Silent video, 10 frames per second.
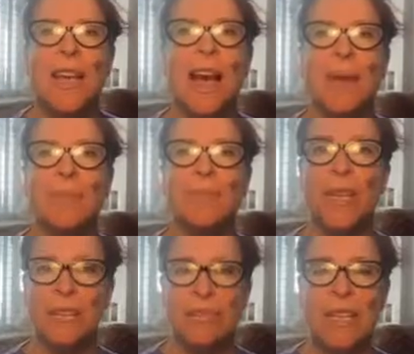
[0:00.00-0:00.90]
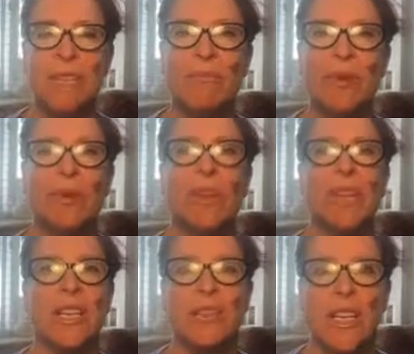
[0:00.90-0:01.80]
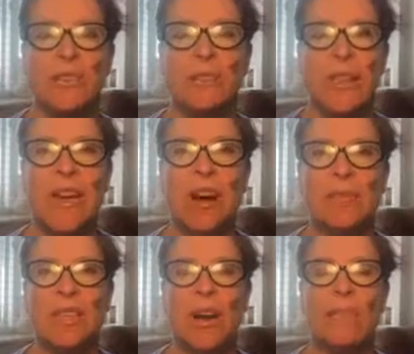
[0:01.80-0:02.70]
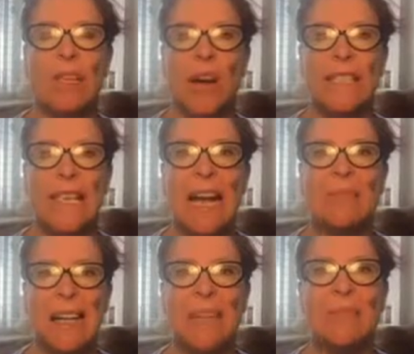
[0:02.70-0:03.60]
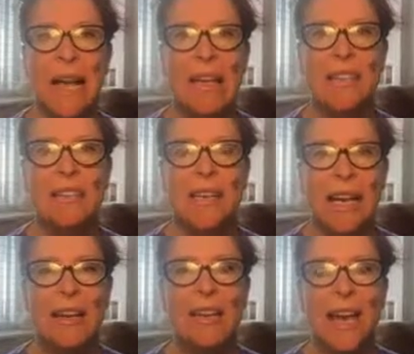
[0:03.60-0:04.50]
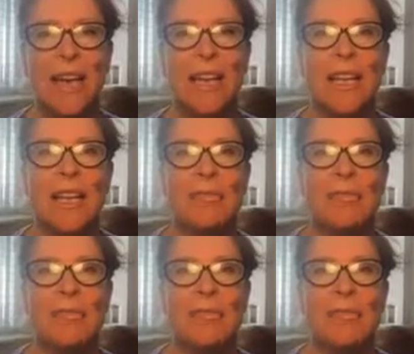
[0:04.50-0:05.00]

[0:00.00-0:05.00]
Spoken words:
But it's really important that you don't spend the whole time lying down in the bed, okay?